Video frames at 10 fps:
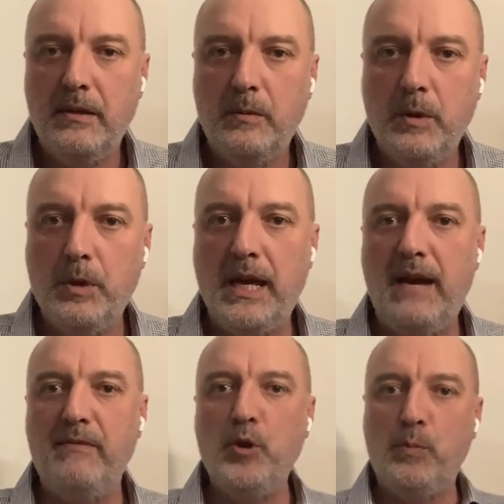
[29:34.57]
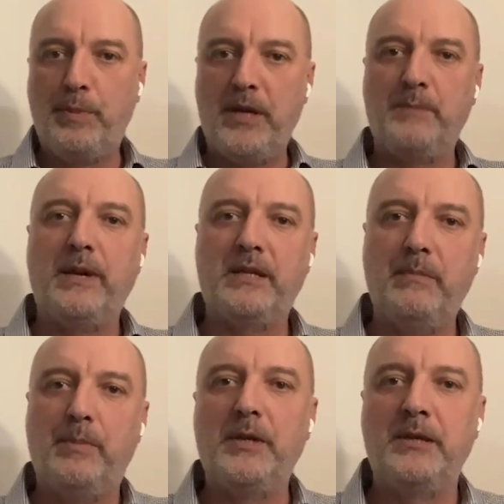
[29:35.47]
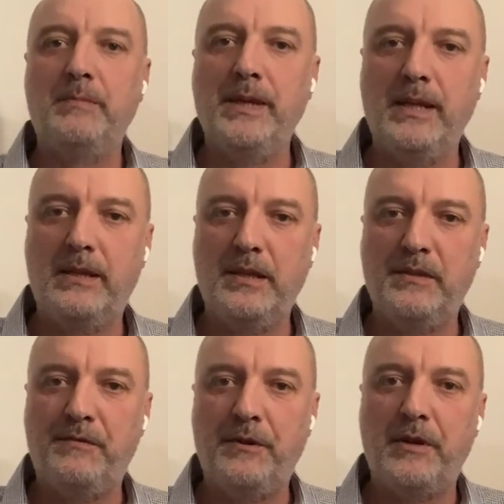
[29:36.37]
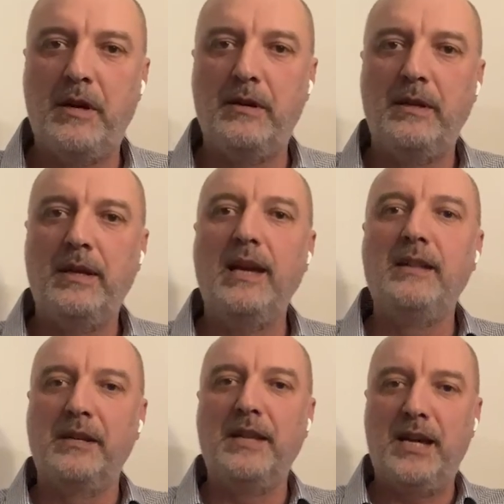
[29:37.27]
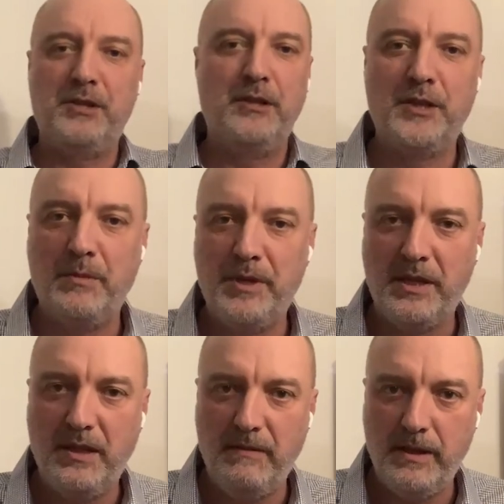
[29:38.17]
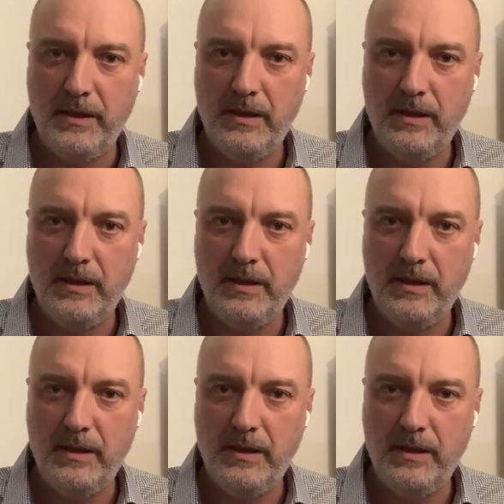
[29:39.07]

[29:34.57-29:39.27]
we will have new prospects and possibilities for our international subjectivity,